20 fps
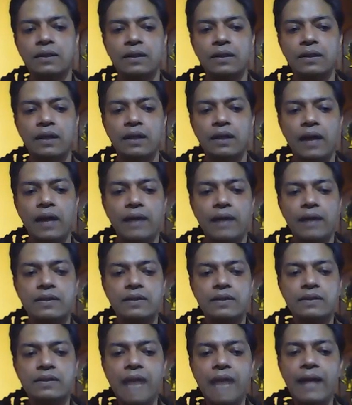and
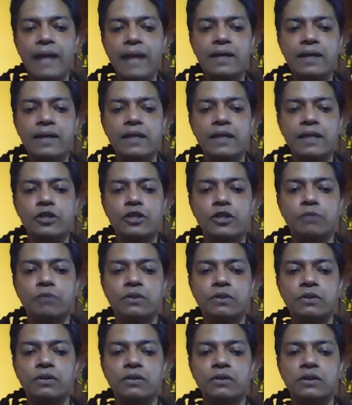sank in
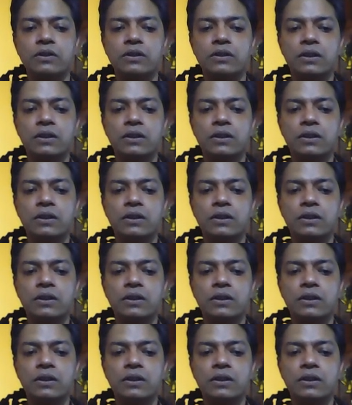tumult